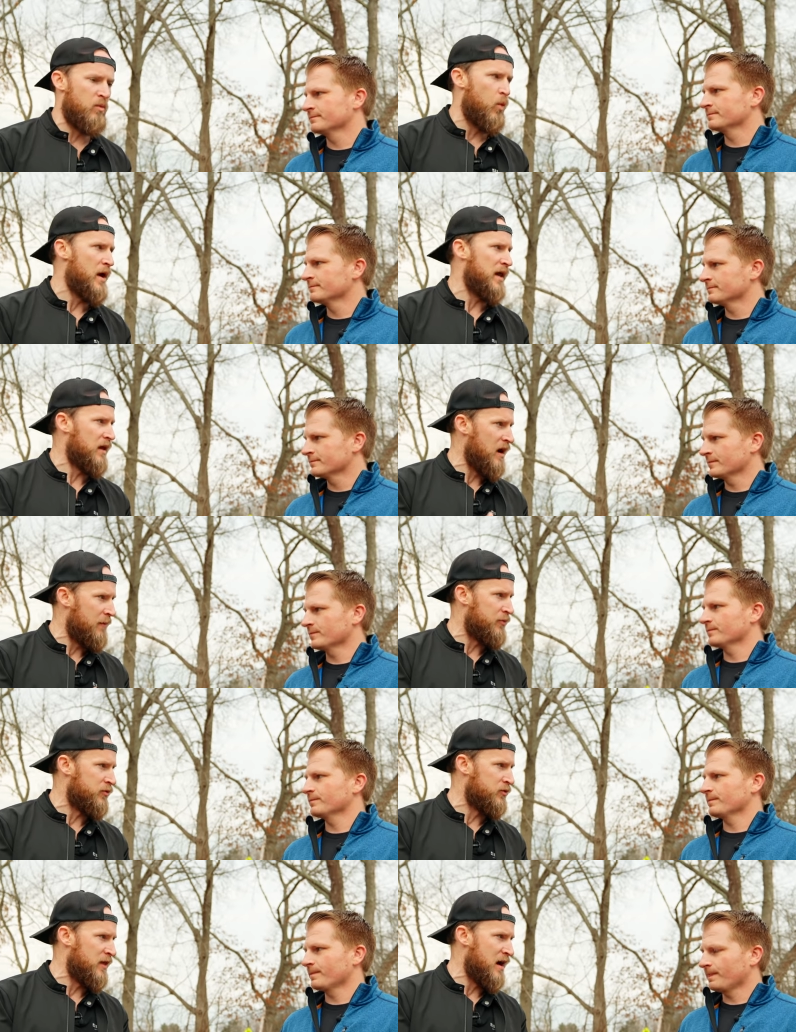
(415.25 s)
Speaker 1: wicking up
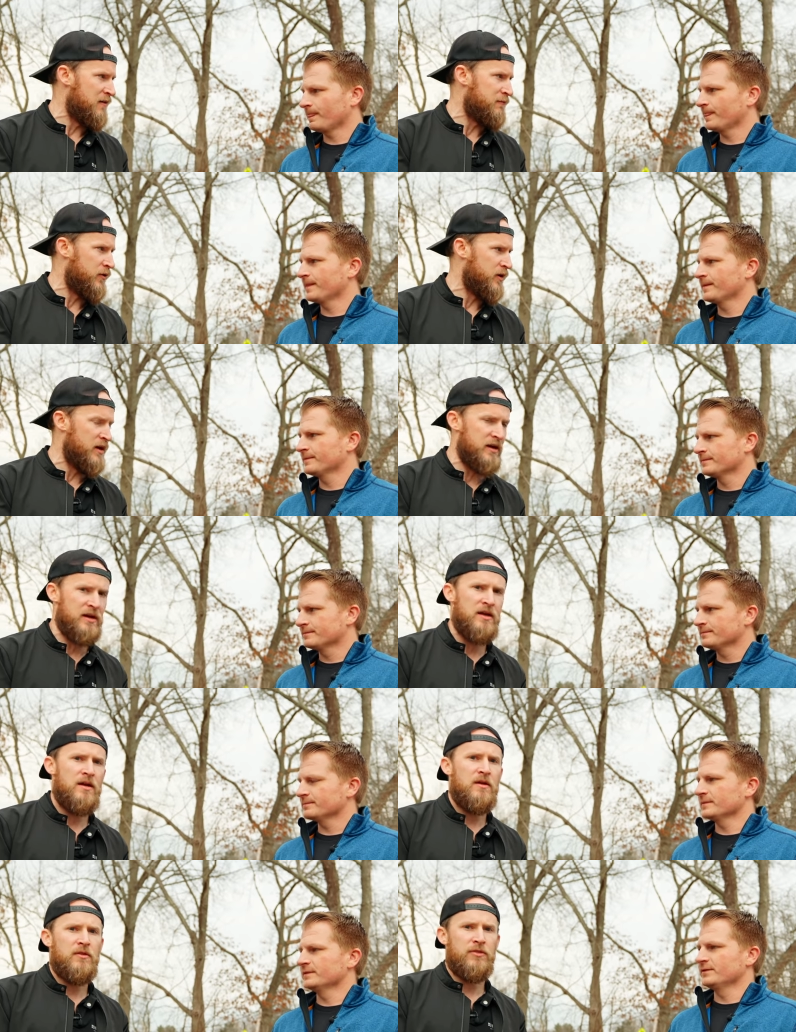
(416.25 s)
through that footing
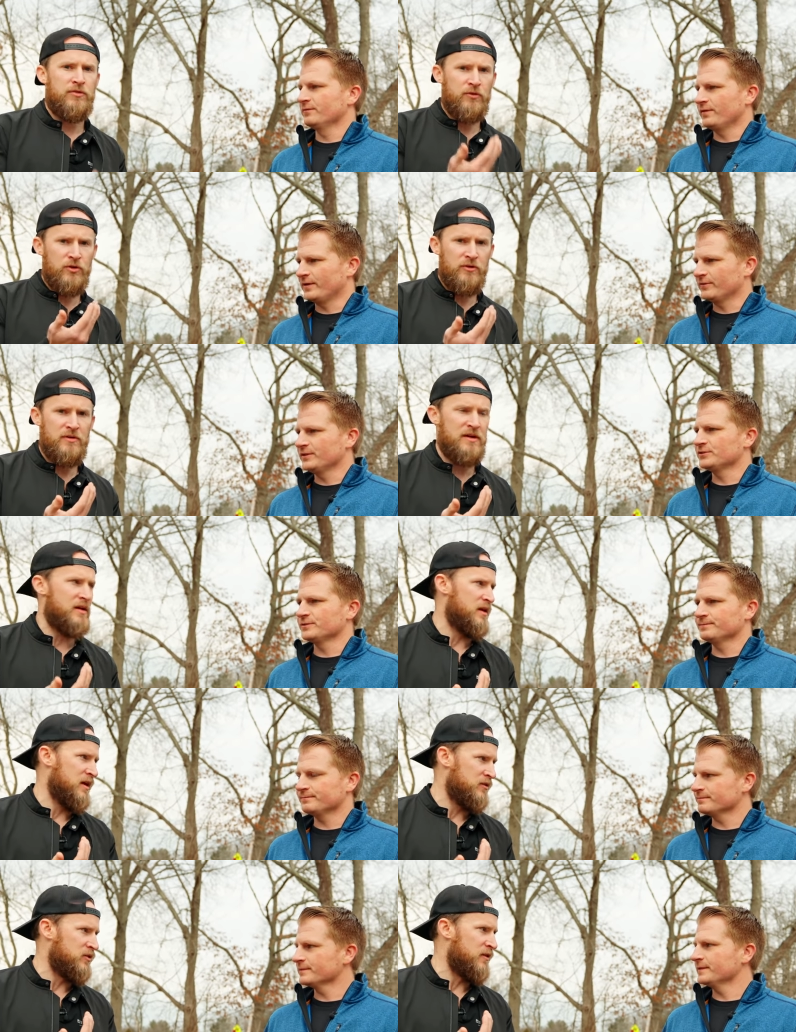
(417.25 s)
into through
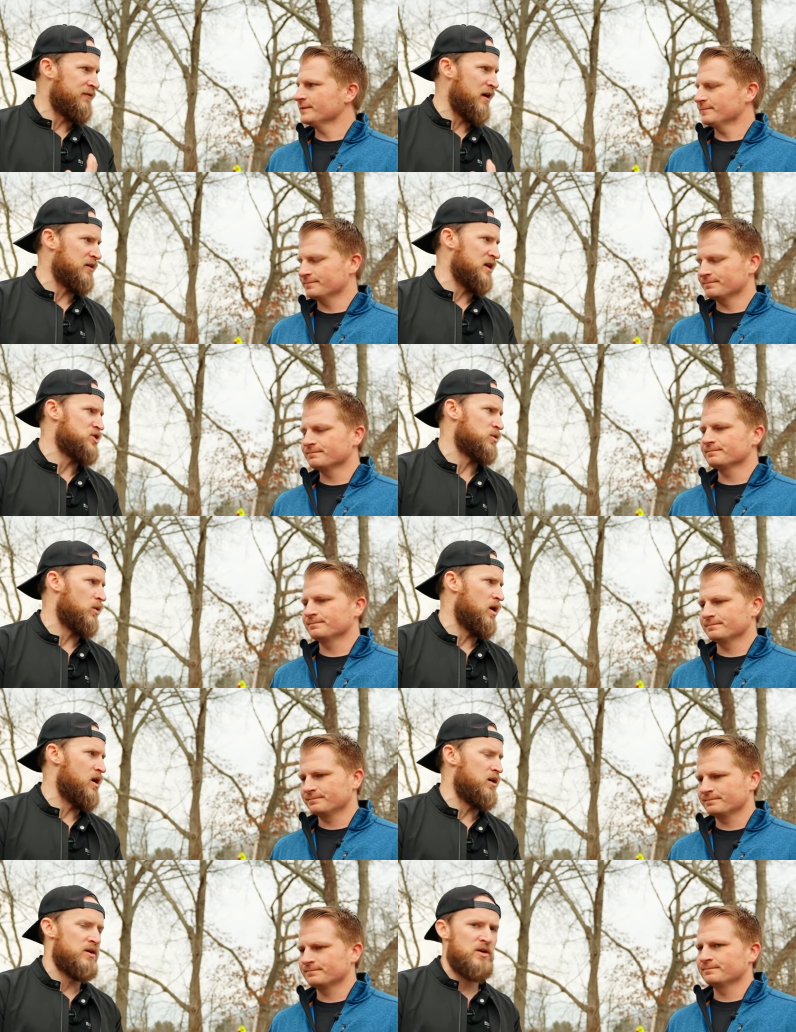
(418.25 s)
into the foundation
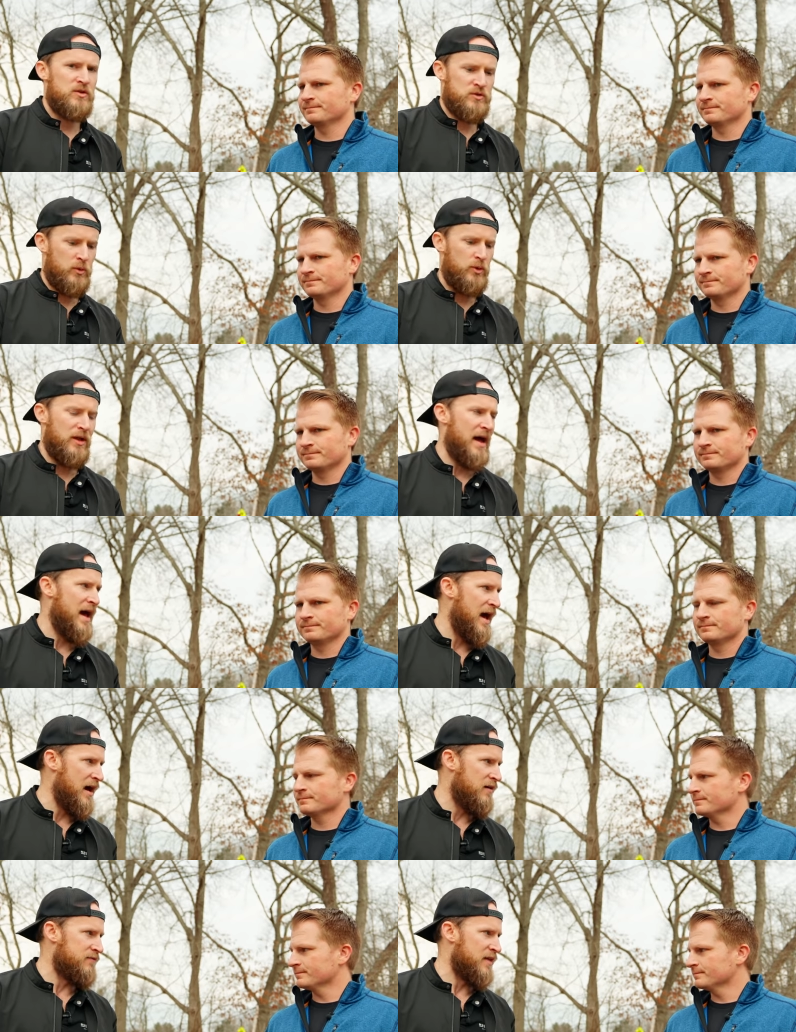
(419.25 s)
wall. So we'll
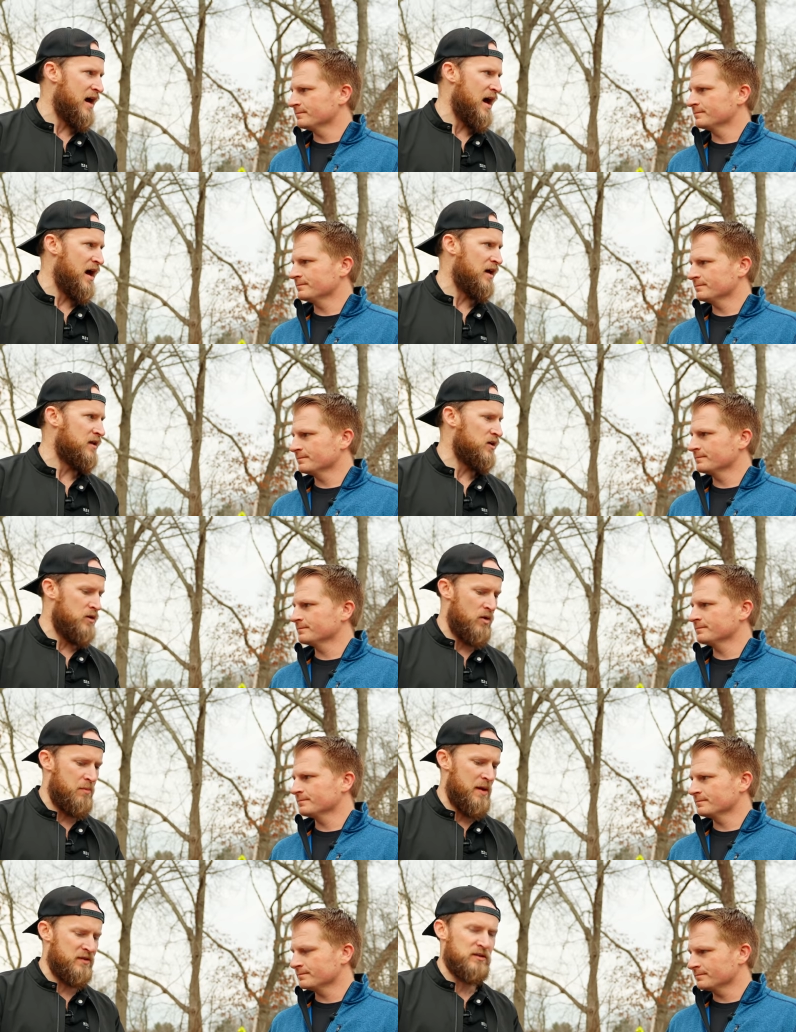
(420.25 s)
have that, you
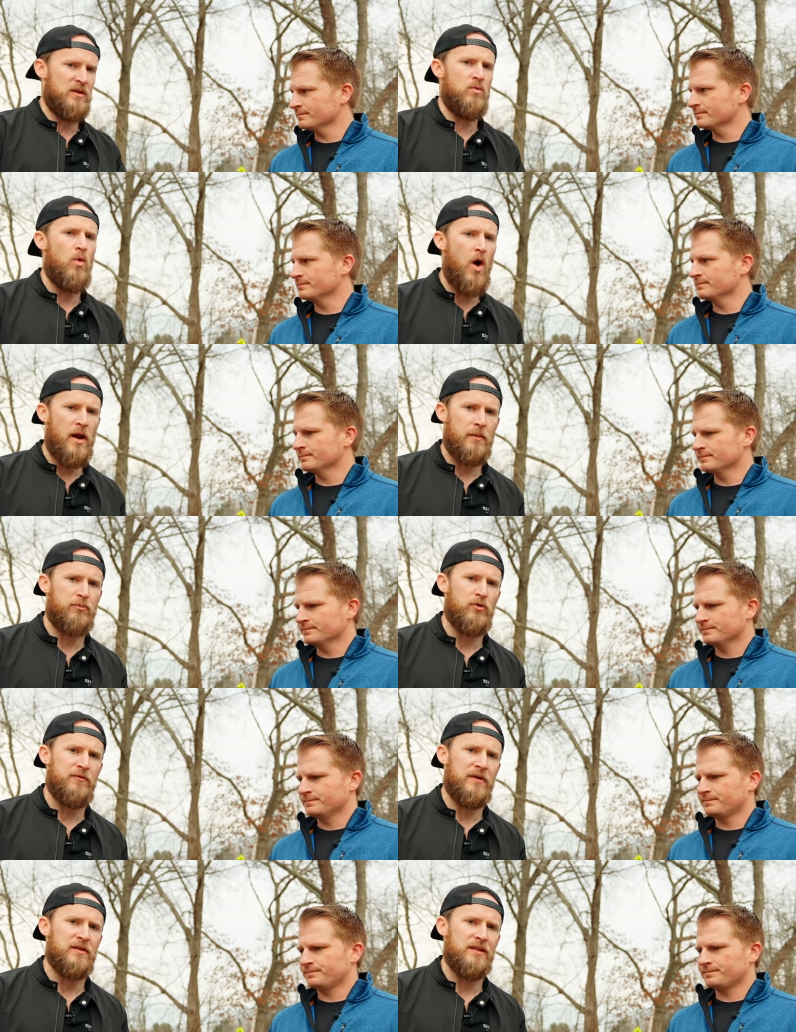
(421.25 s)
know, basically
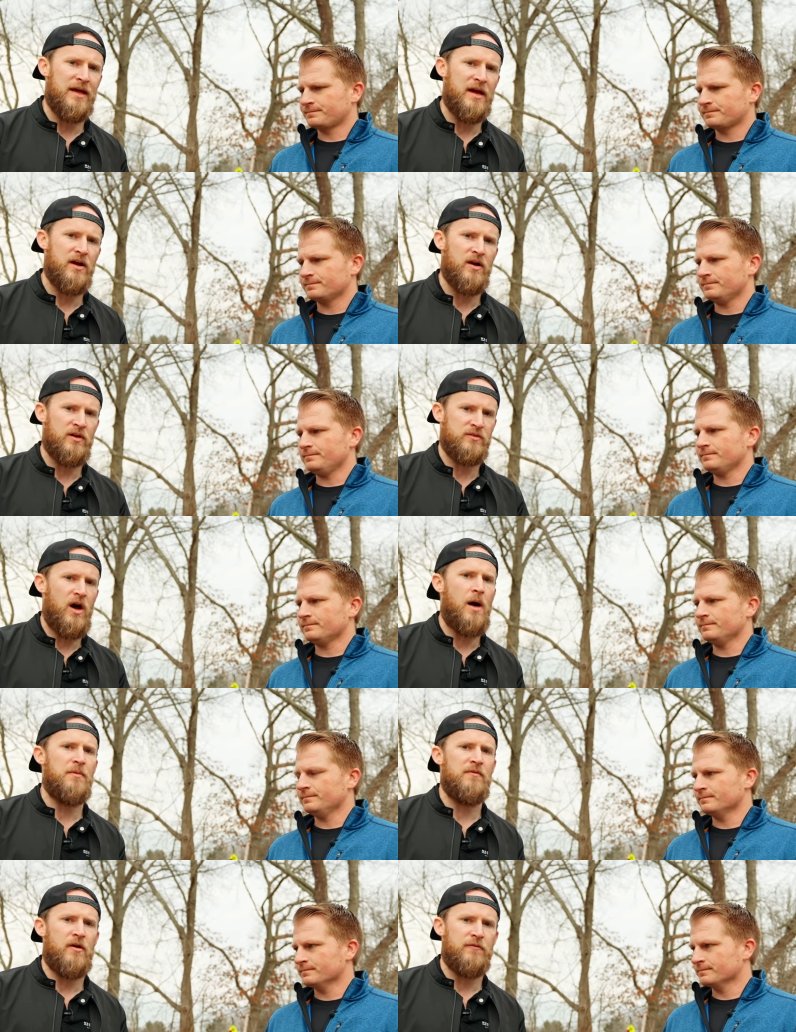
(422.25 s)
waterproofing layer on
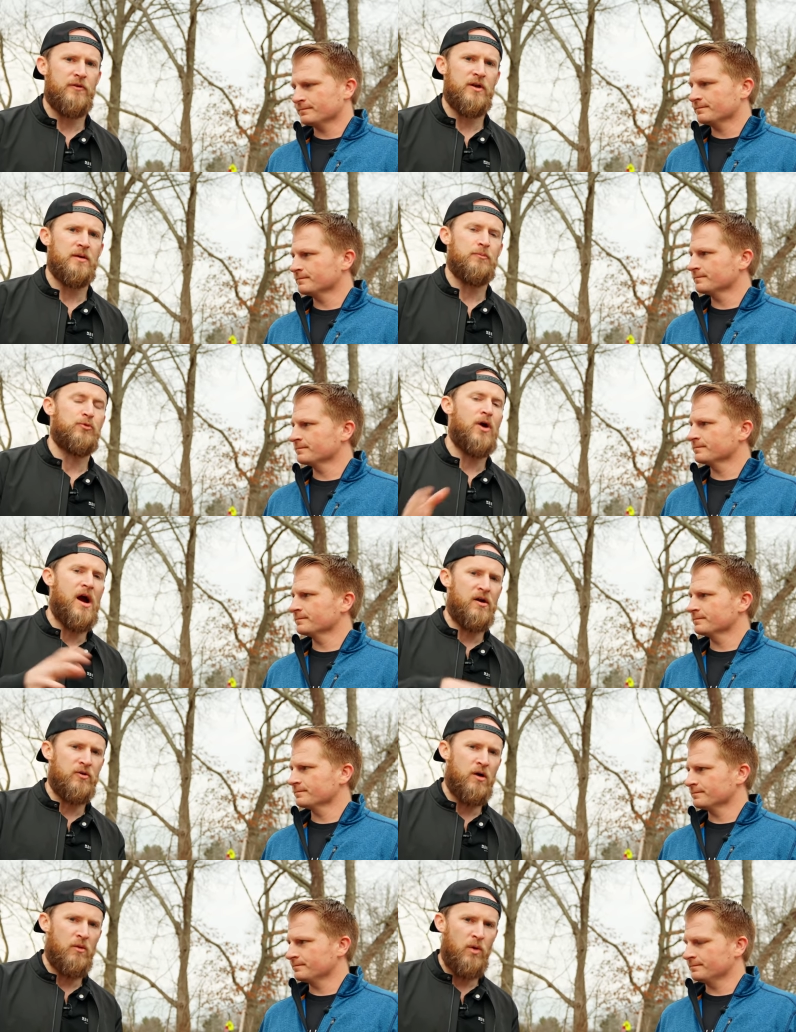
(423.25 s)
top of our footing prior to our